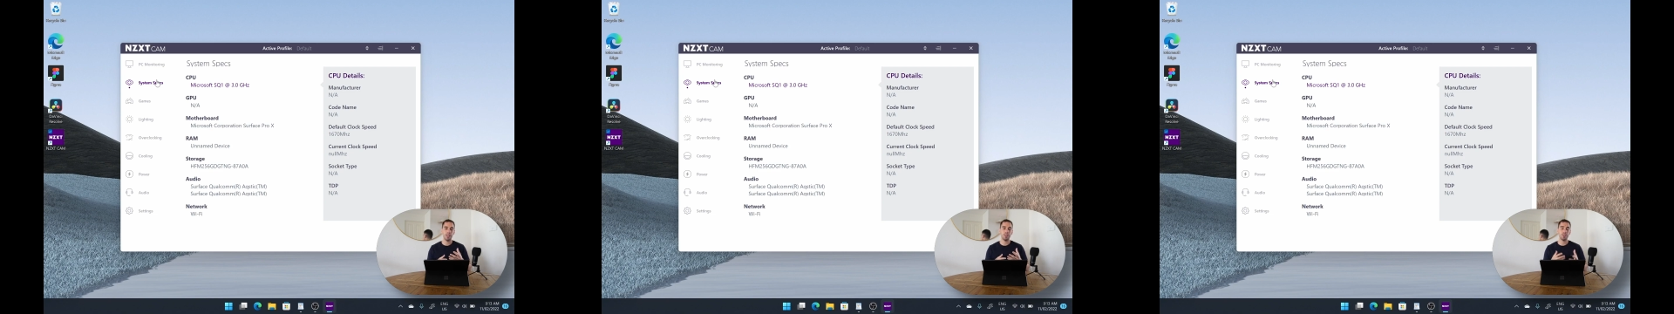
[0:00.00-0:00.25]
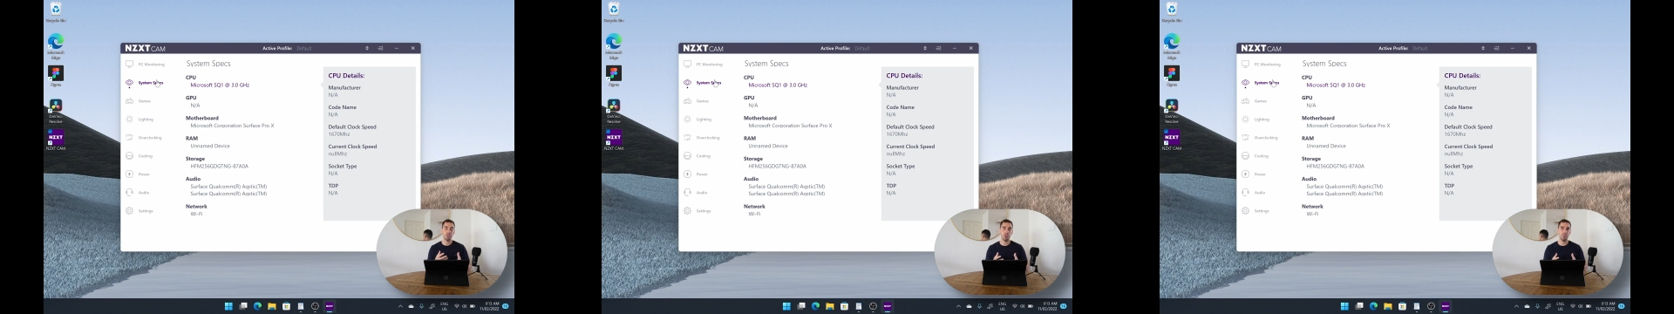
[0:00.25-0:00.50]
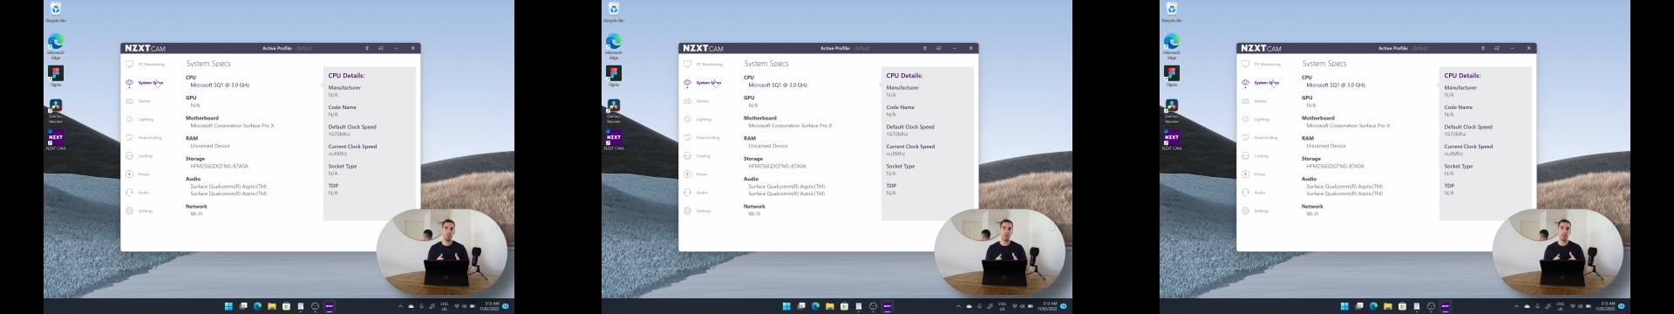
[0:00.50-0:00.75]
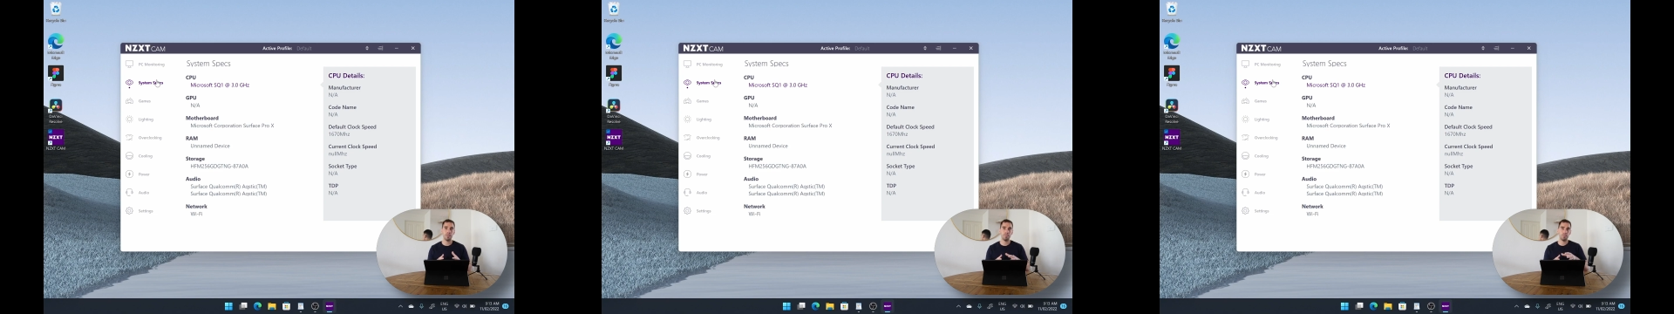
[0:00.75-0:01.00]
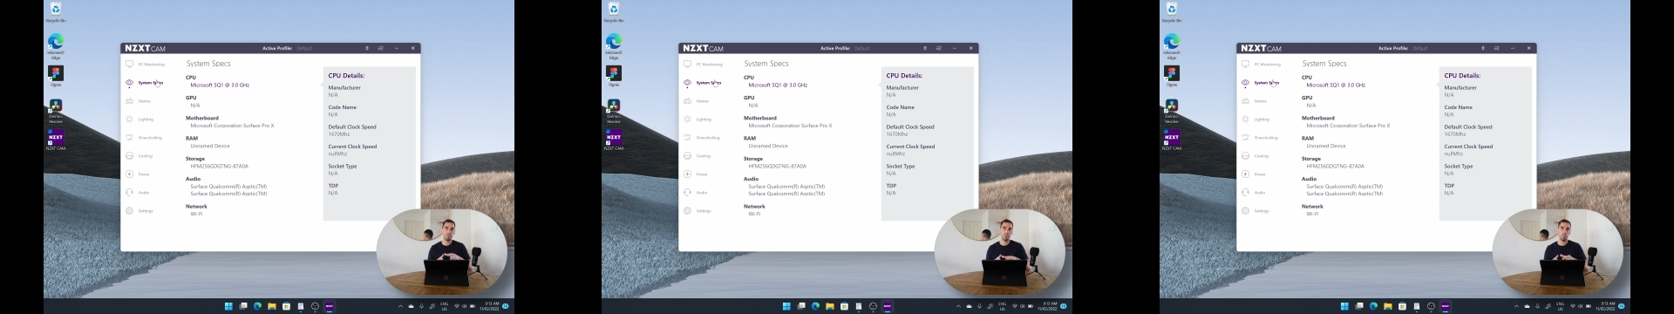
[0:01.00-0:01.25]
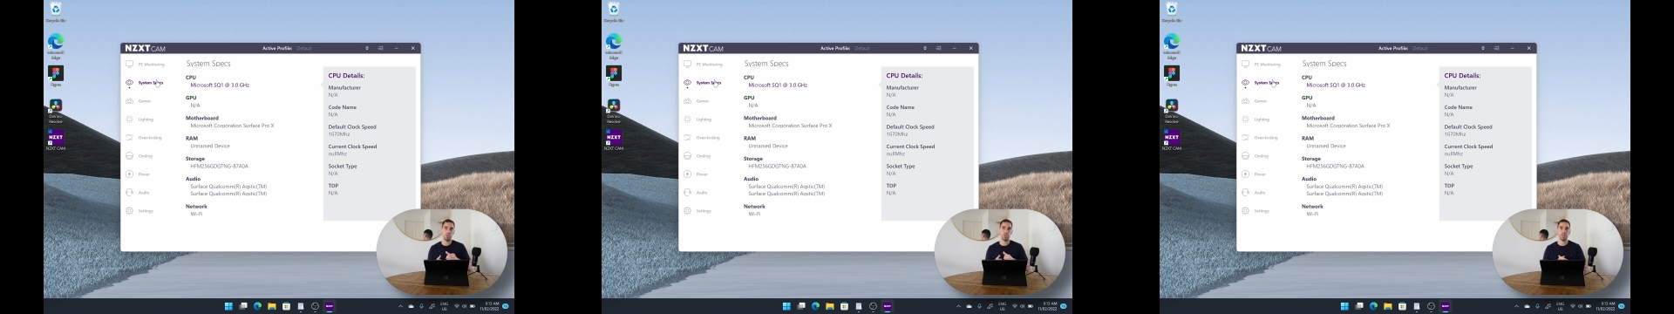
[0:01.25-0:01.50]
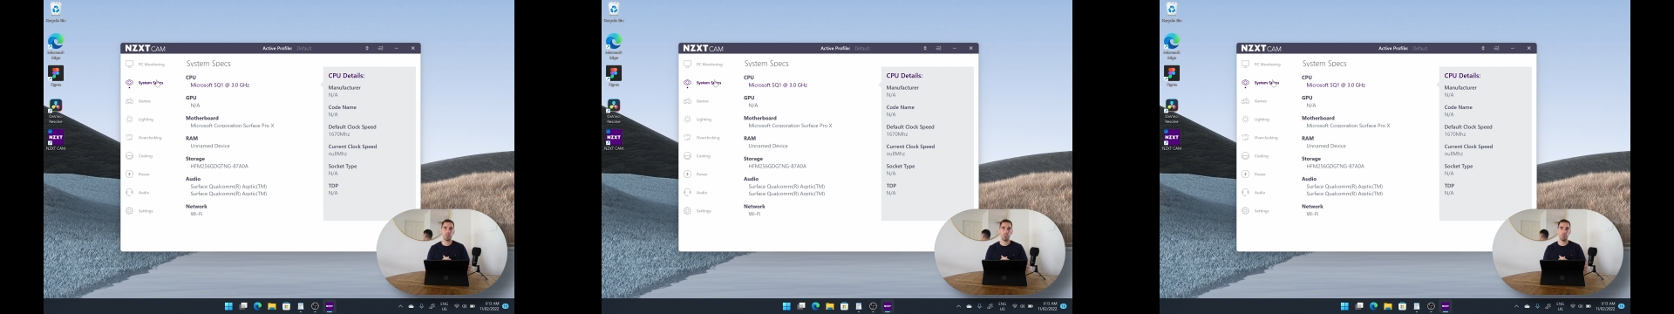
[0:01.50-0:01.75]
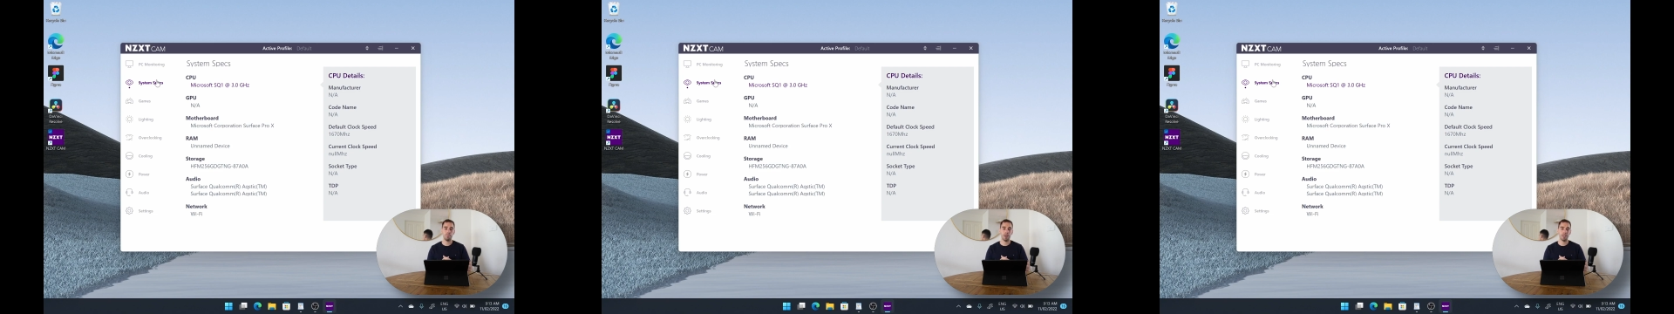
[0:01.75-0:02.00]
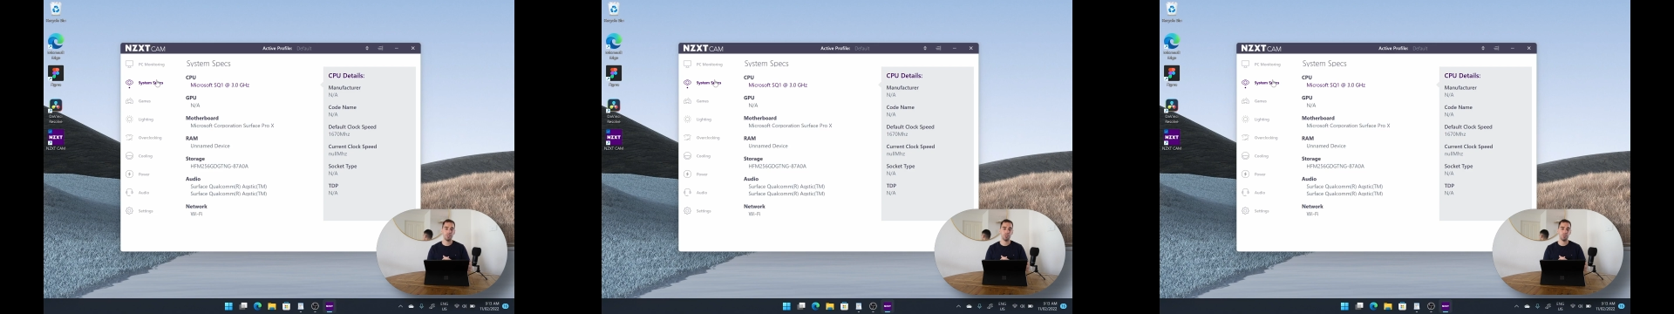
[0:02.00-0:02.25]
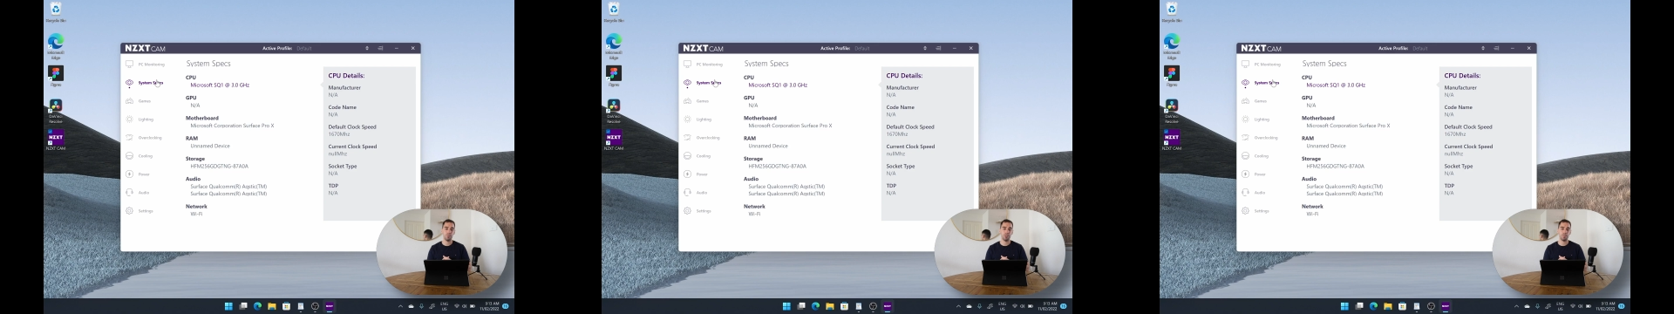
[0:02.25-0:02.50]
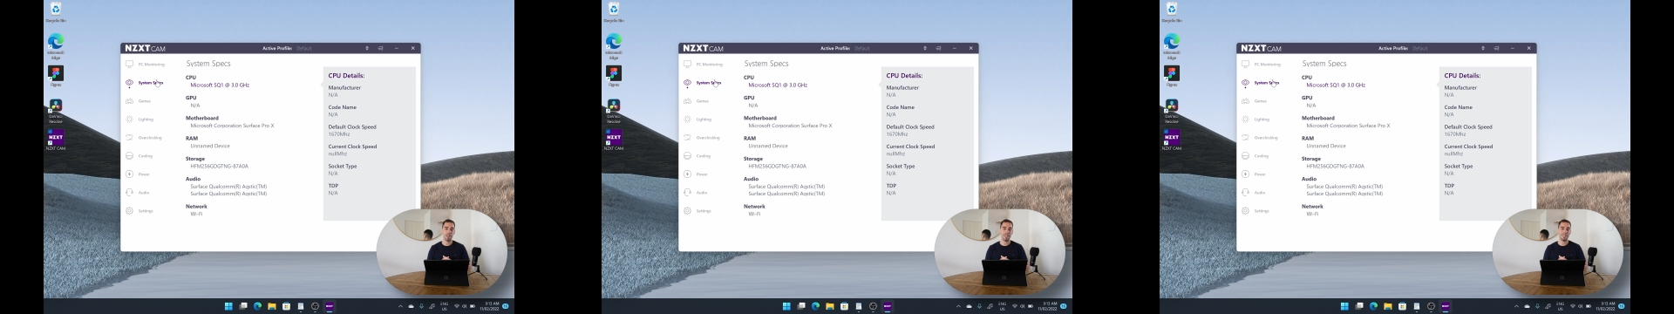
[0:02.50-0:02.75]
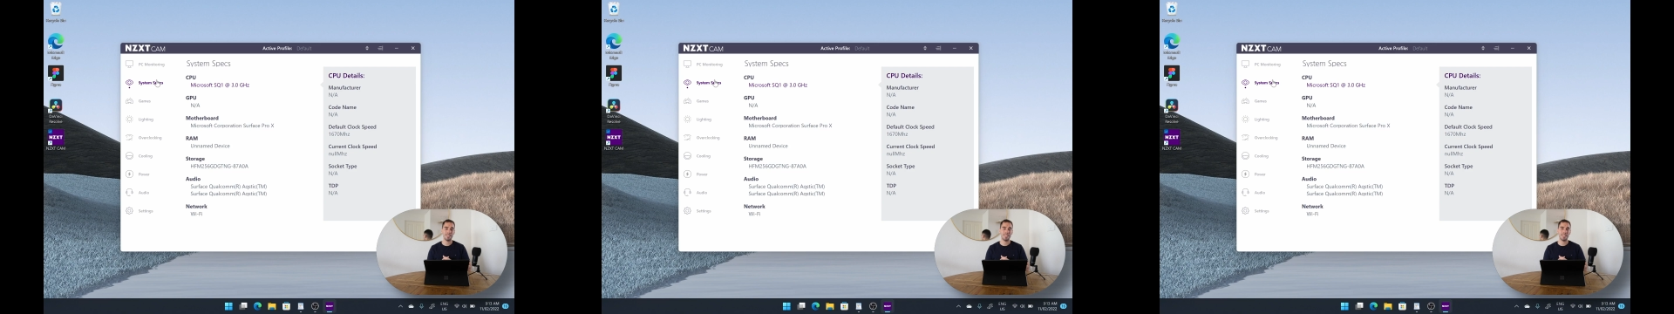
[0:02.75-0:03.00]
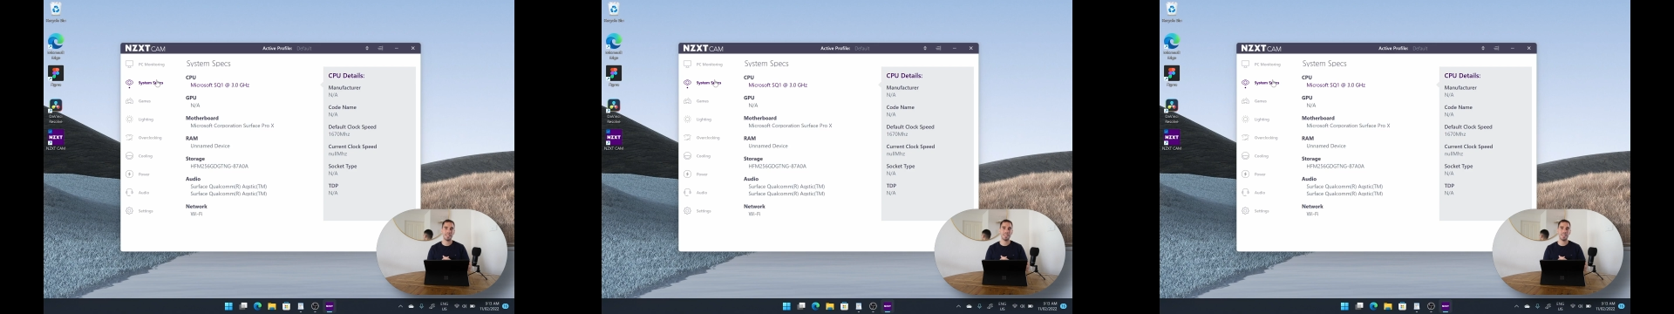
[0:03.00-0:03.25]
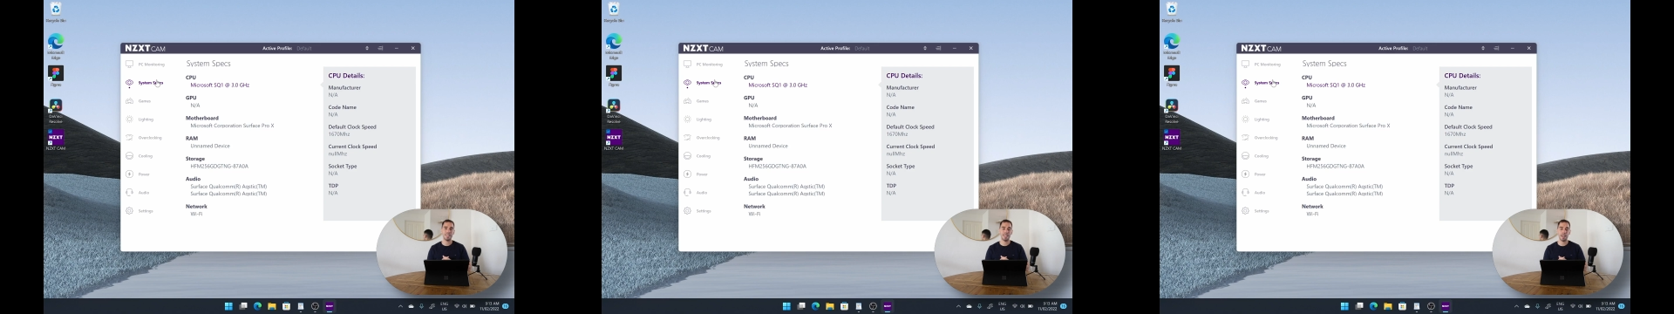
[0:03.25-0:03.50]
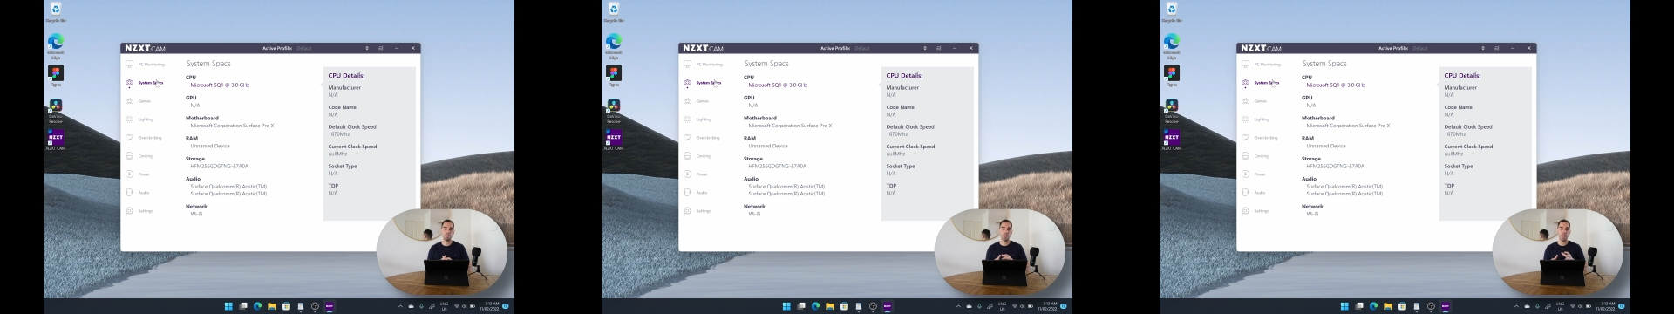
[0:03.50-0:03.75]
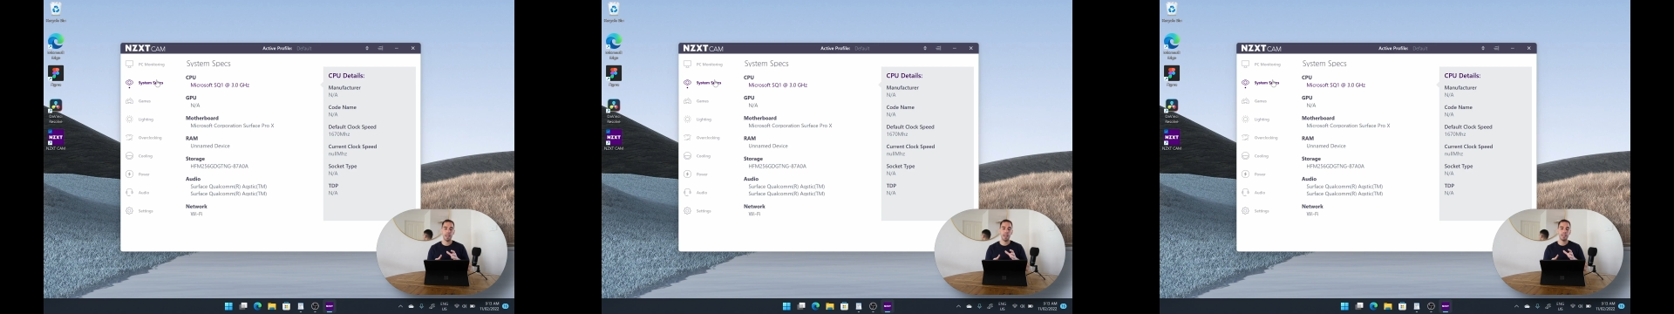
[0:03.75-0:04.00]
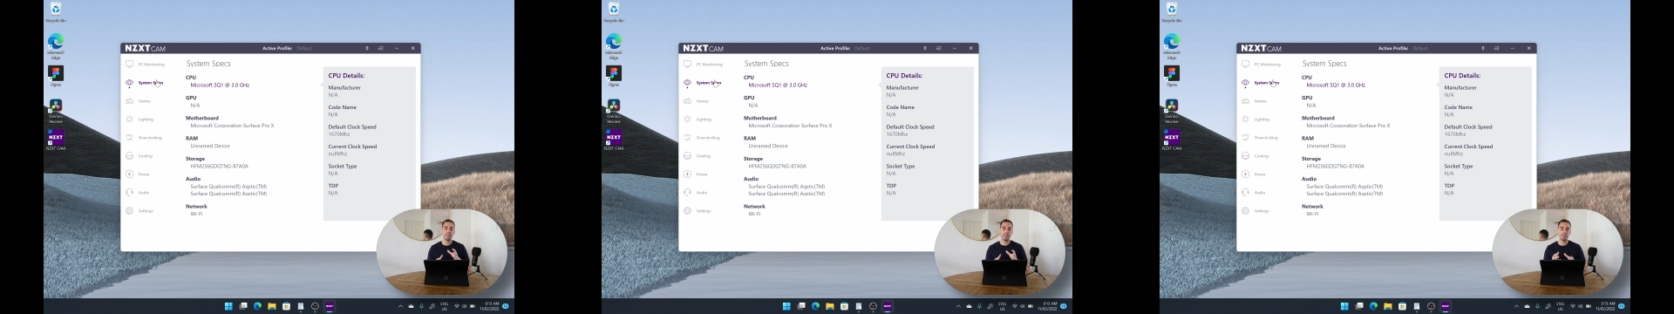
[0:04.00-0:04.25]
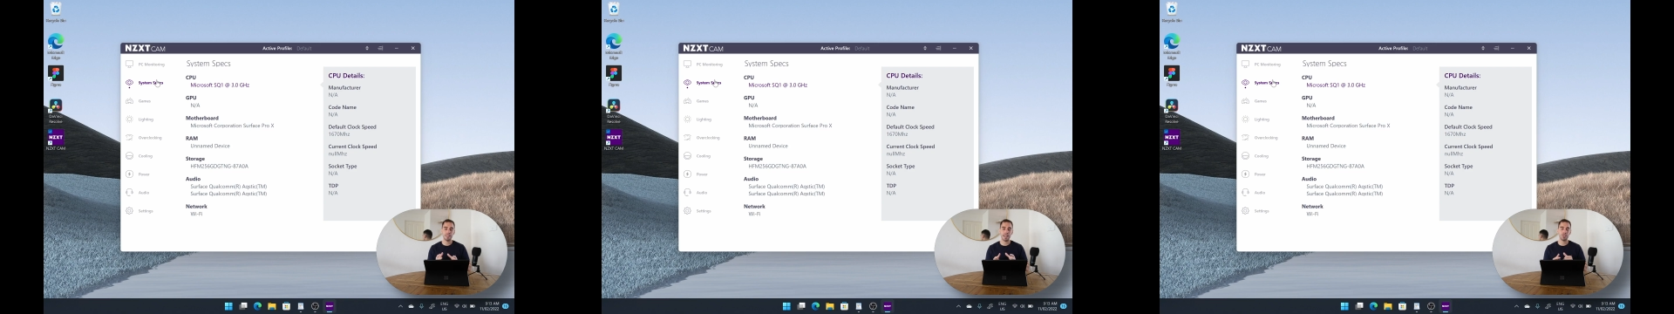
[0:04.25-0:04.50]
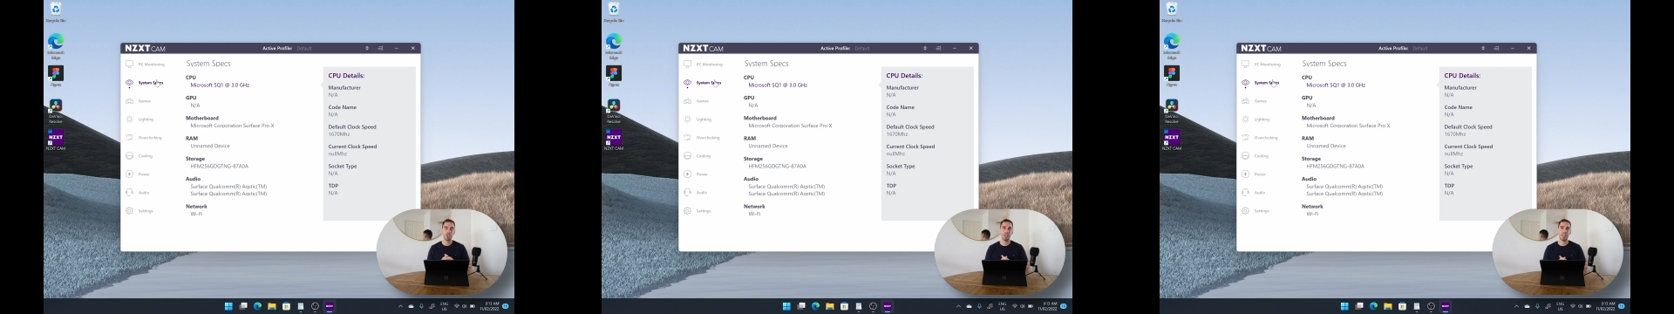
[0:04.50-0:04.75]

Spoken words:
(no speaker visible)